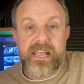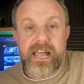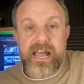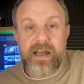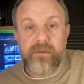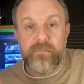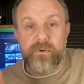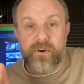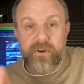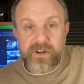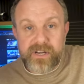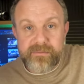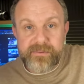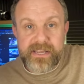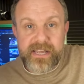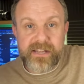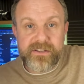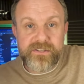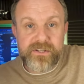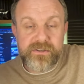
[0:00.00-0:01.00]
And we're all going to be
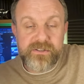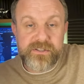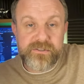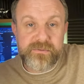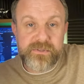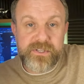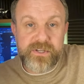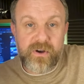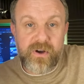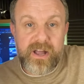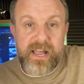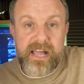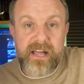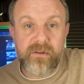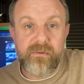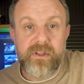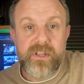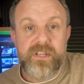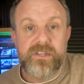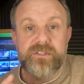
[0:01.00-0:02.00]
able to do this with your
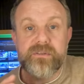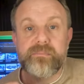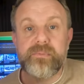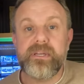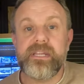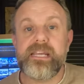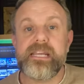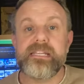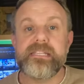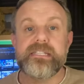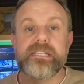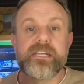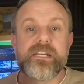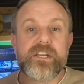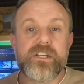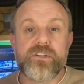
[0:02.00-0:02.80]
help. So please